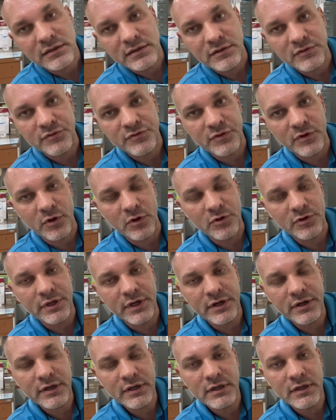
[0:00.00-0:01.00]
The
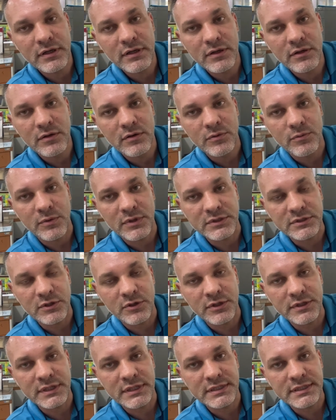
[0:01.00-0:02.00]
folder was
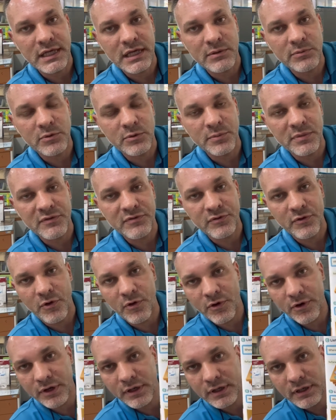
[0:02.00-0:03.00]
on the table
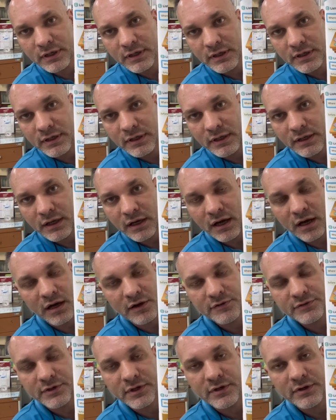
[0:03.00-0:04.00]
before,
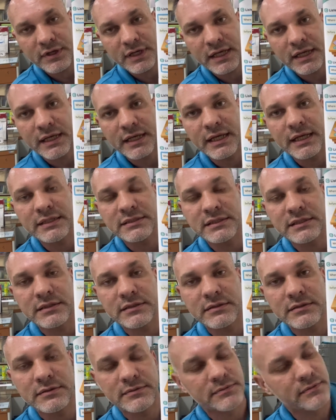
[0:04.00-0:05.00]
after it
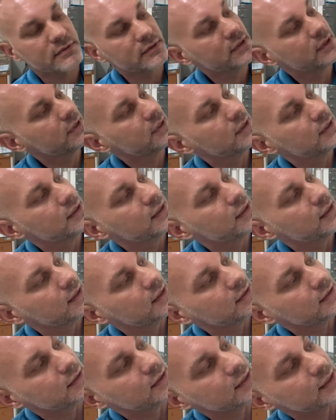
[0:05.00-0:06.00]
isn't.
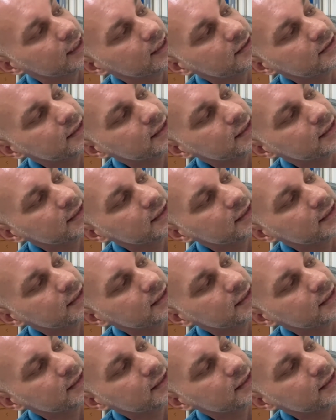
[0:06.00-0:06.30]
Let's